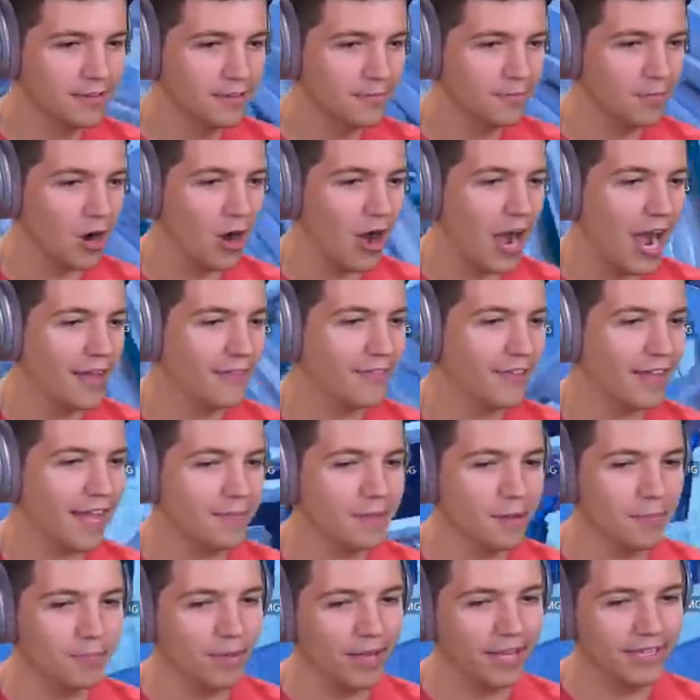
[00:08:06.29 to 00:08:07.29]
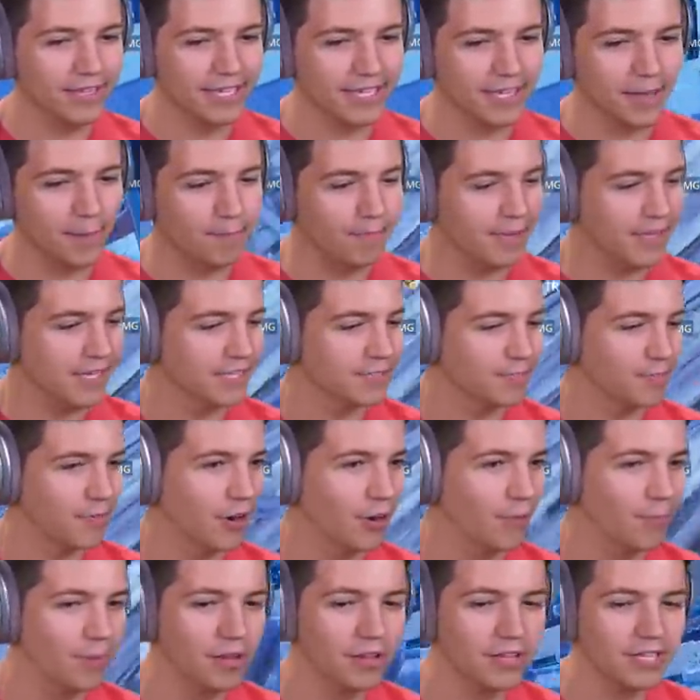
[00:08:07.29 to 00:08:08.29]
Bro, I think I've been playing like a beast,
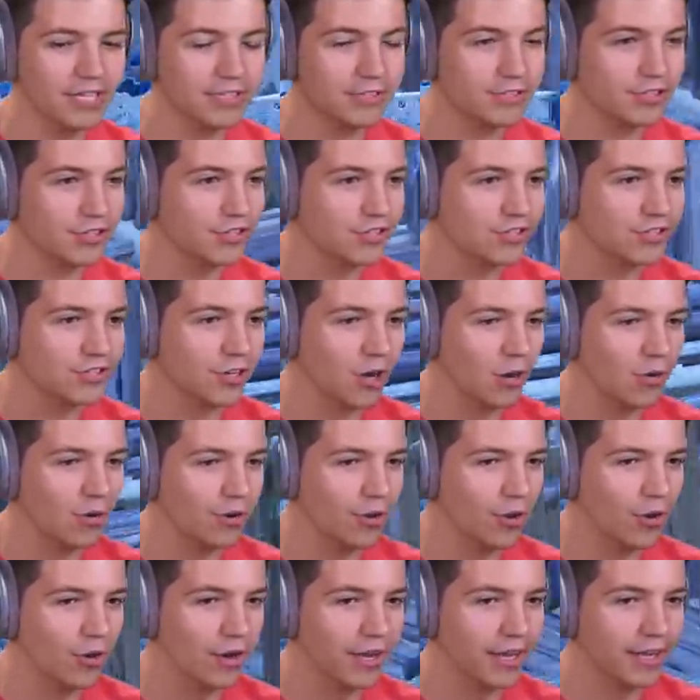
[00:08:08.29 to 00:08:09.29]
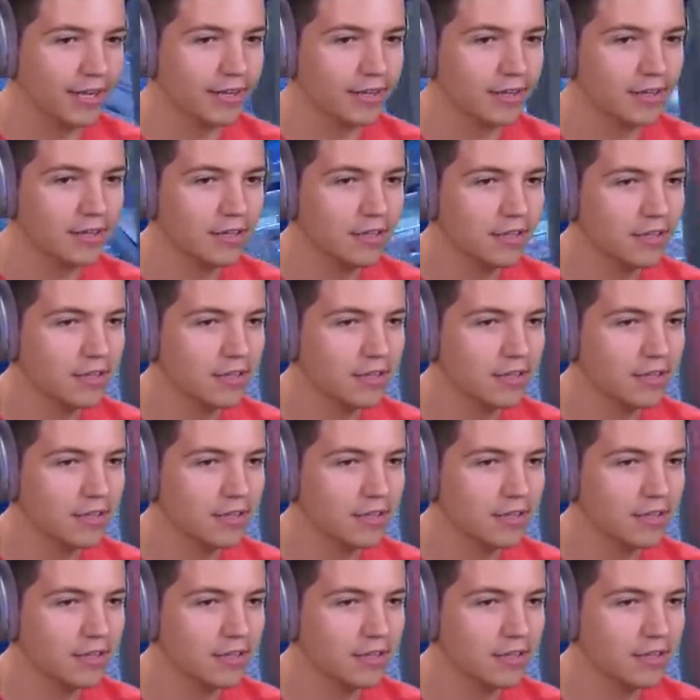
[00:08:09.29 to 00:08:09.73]
bro. Billy is just so annoying.